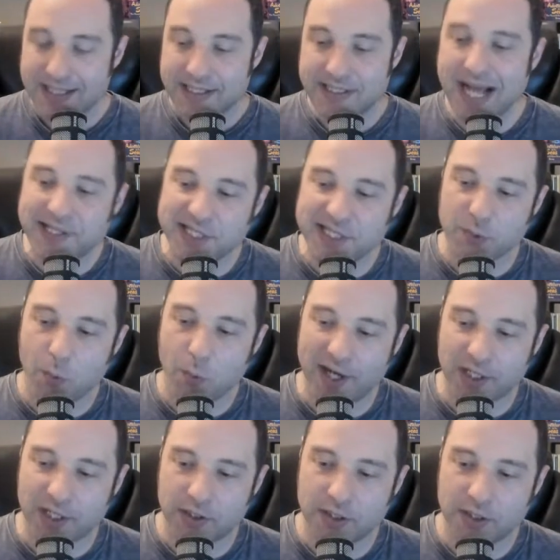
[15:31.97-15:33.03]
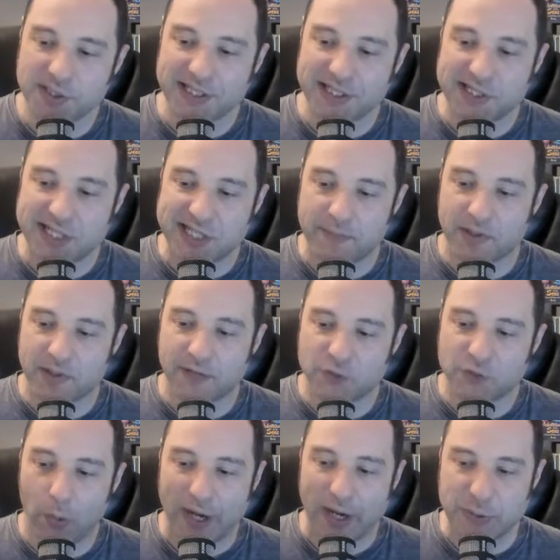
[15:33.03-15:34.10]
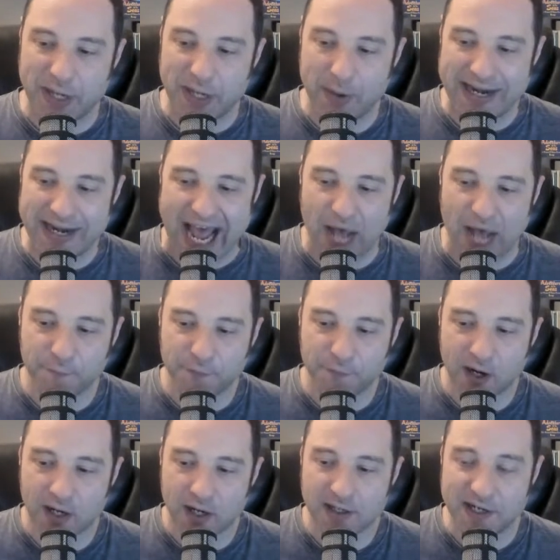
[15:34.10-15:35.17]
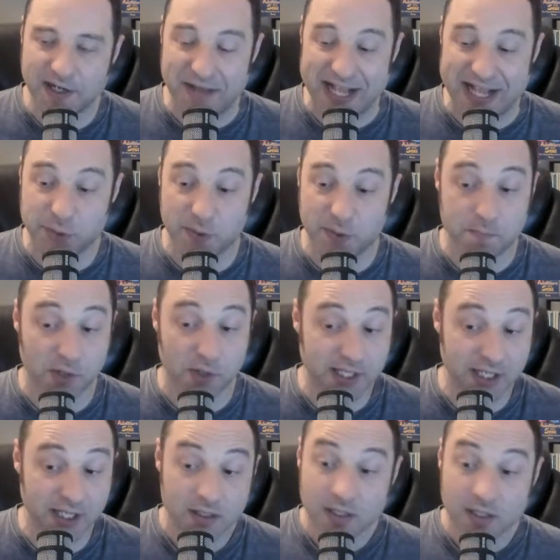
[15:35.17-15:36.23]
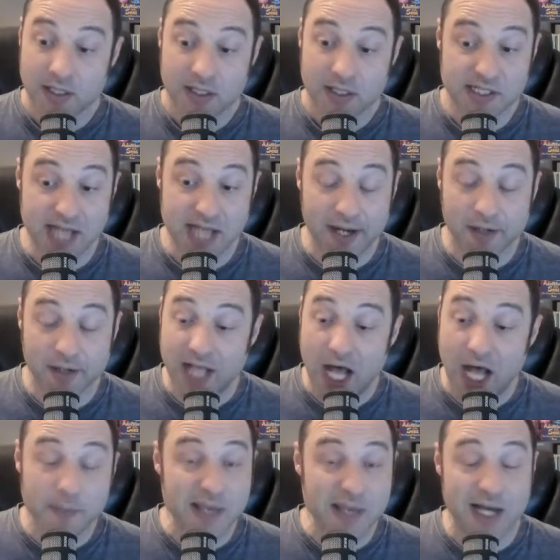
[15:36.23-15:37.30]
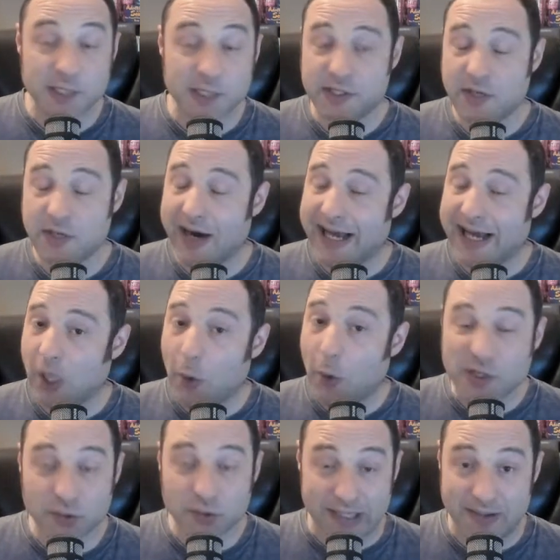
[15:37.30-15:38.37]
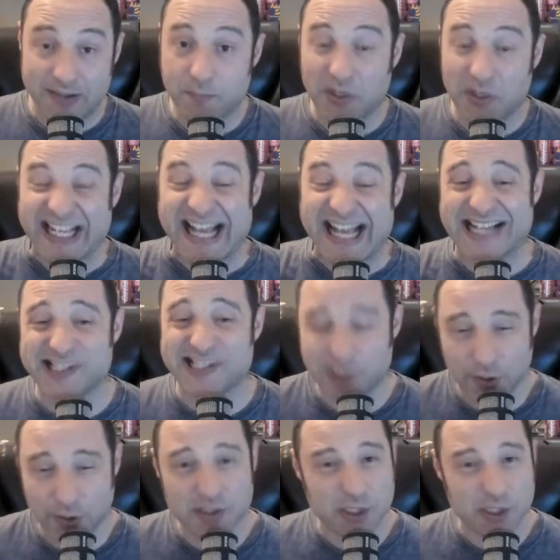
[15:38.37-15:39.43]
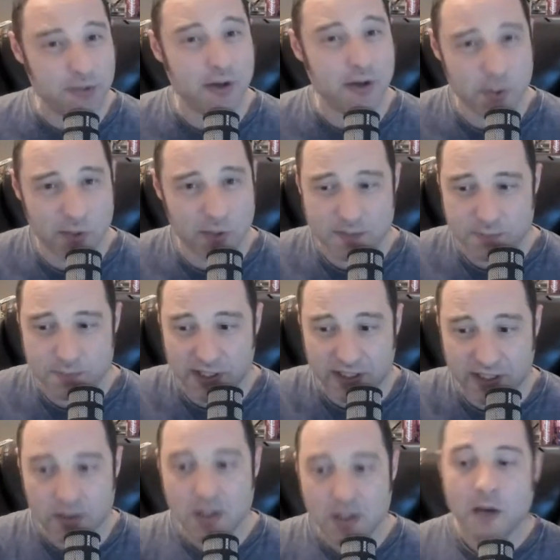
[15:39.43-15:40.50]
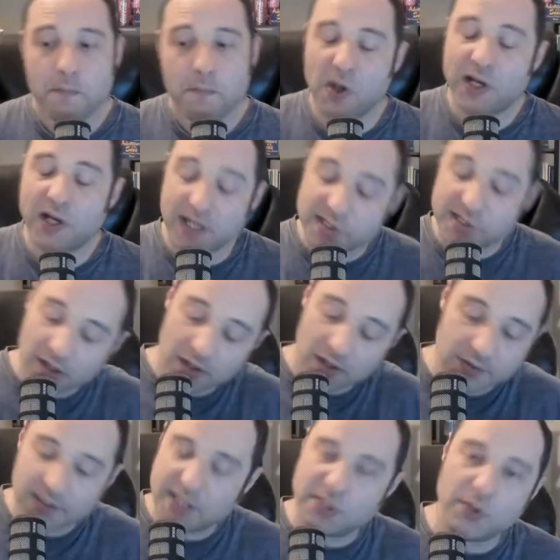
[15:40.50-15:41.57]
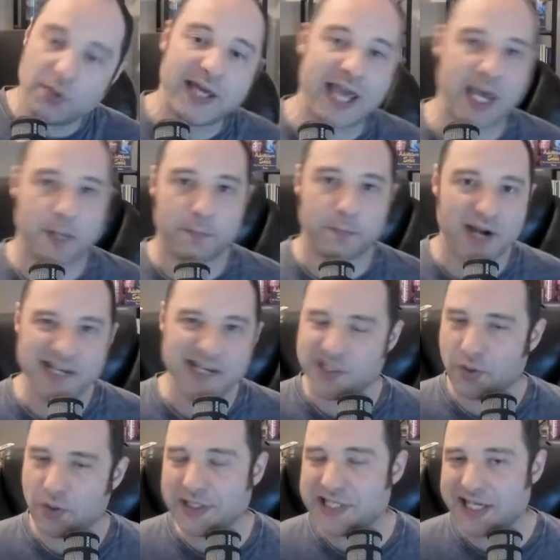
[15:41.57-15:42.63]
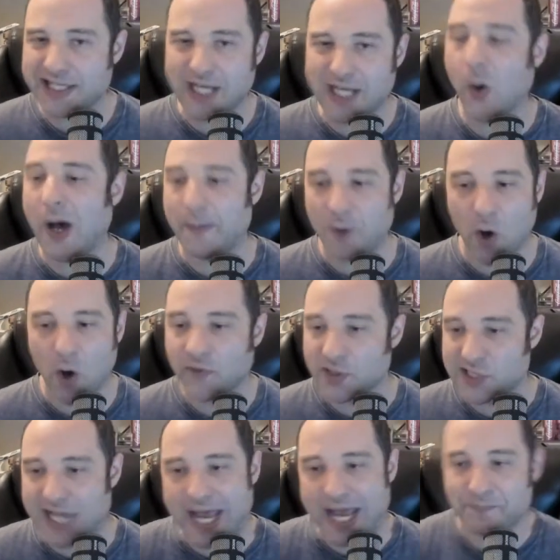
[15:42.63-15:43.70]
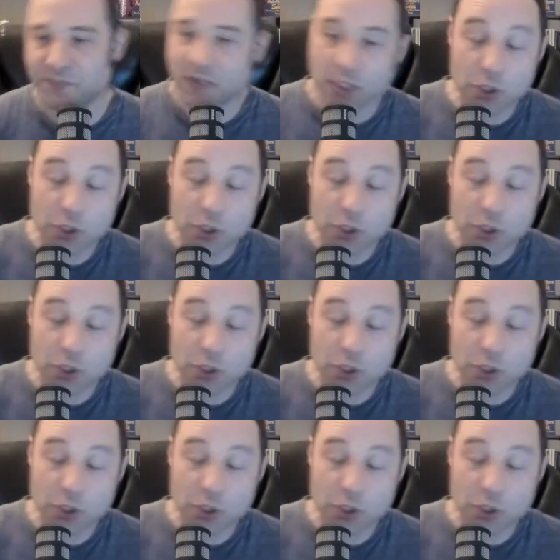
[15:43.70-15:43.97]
Don says, want a cruise in December of 2021. How far in advance should we book it? Donald, I'll be honest with you. I always recommend booking as soon as you know you want to book it. Book it as early as you can. Prices only tend to go up over time.